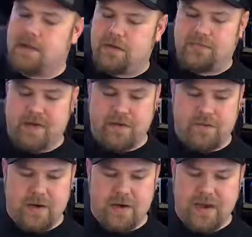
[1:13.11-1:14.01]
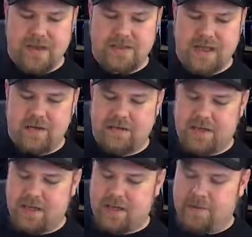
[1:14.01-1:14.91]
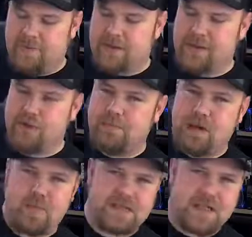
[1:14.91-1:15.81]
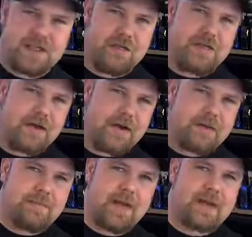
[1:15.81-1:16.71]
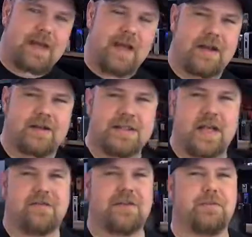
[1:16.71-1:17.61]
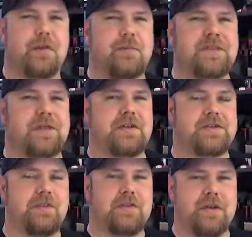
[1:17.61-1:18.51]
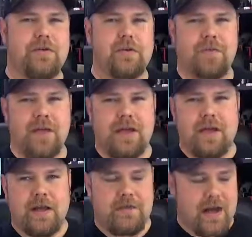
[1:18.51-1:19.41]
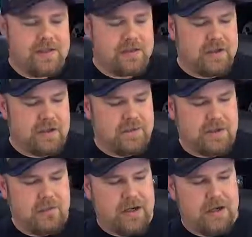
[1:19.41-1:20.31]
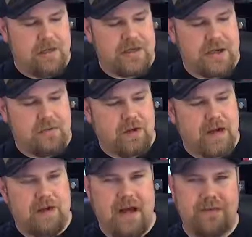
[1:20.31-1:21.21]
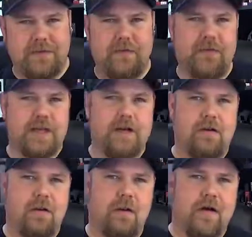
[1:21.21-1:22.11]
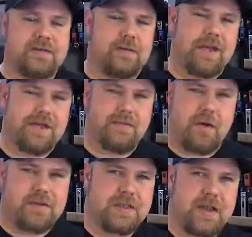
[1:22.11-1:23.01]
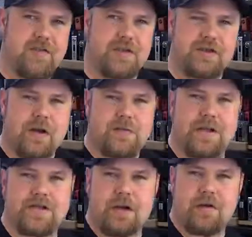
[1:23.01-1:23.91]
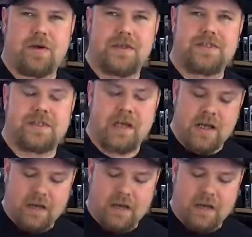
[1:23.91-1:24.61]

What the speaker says: Very, very nice. Now, the UBoat was sent over directly by Kangertech for the purpose of this review. If you guys are looking to pick one up or check one out after the video, I will have some links posted in the description as always.